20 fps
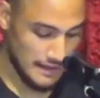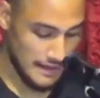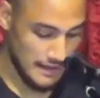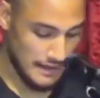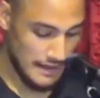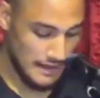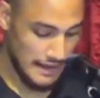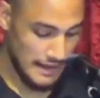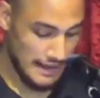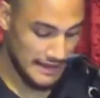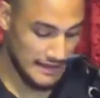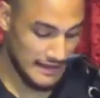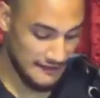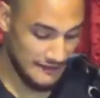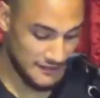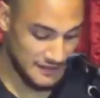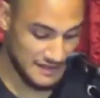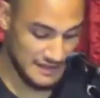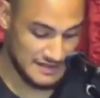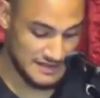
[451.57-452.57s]
And a
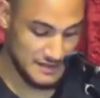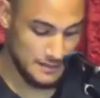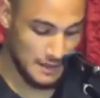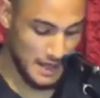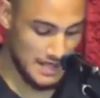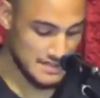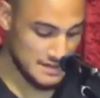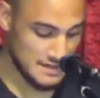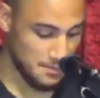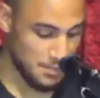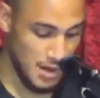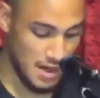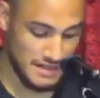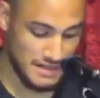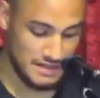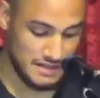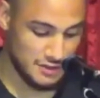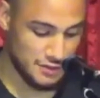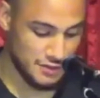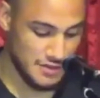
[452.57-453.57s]
covenant is a binding
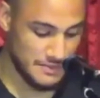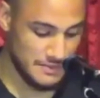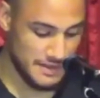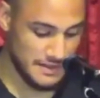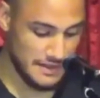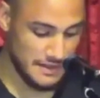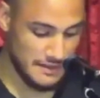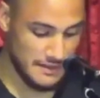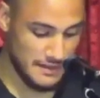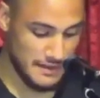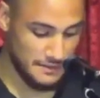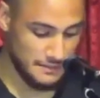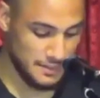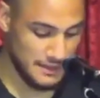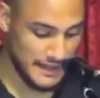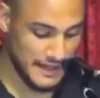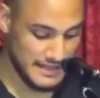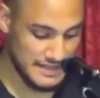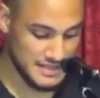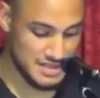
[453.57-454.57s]
agreement, a
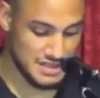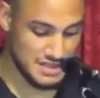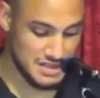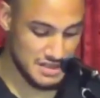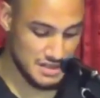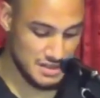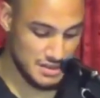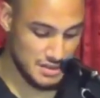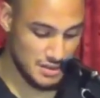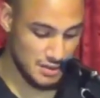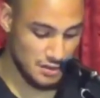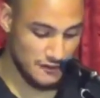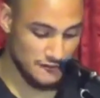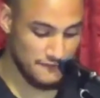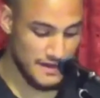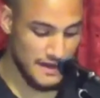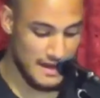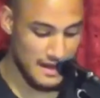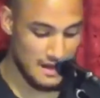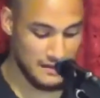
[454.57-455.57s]
pledge or a
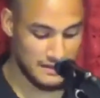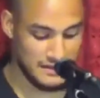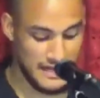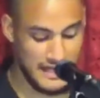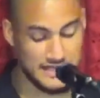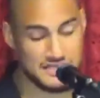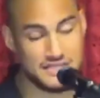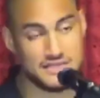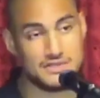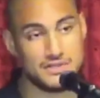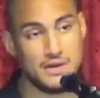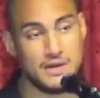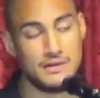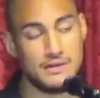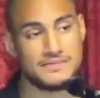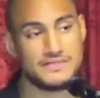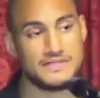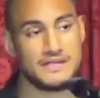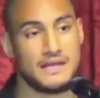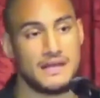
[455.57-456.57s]
vow. In ancient
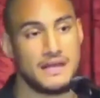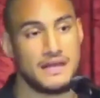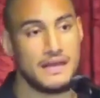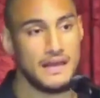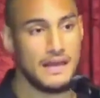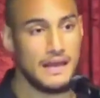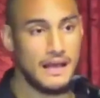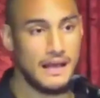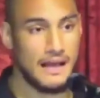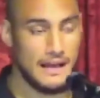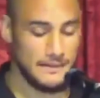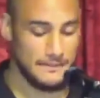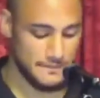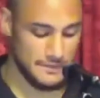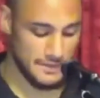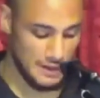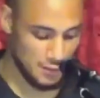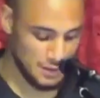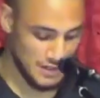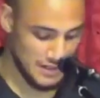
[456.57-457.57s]
times, it
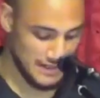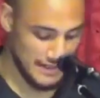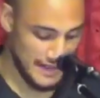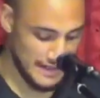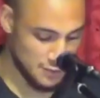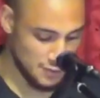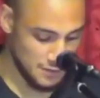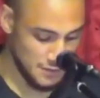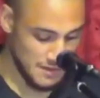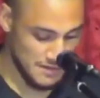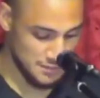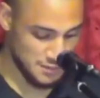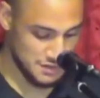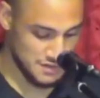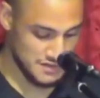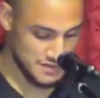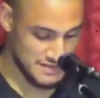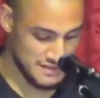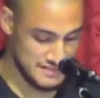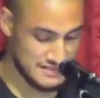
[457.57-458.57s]
would enable people to
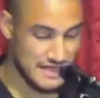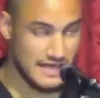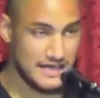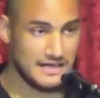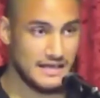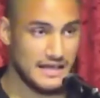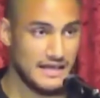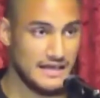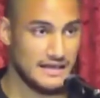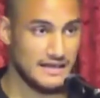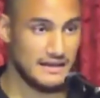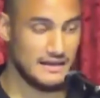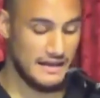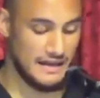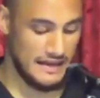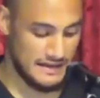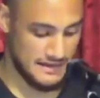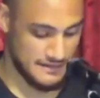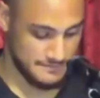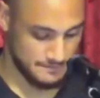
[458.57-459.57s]
sustain
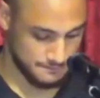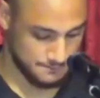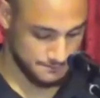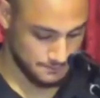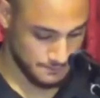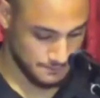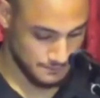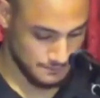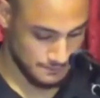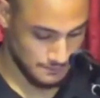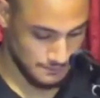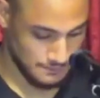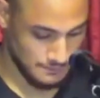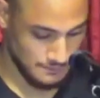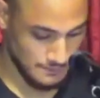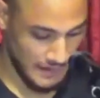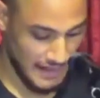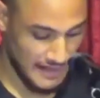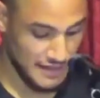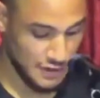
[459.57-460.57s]

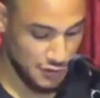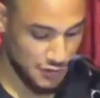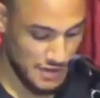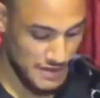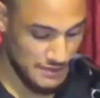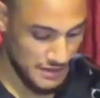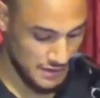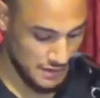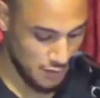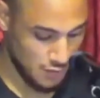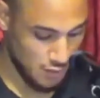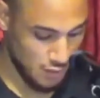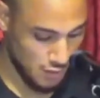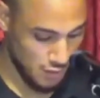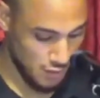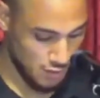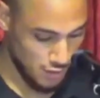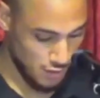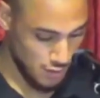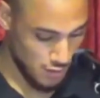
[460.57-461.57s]
an agreement
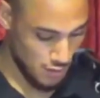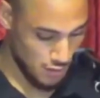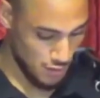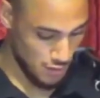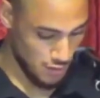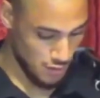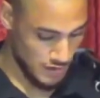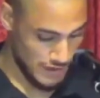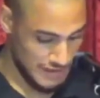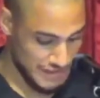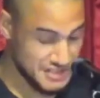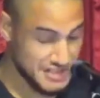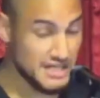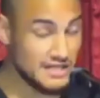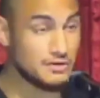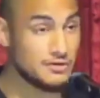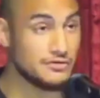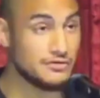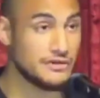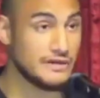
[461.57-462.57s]
or a
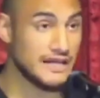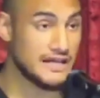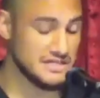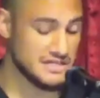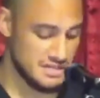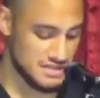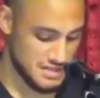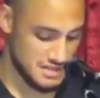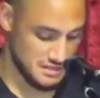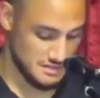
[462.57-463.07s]
genuine relationship.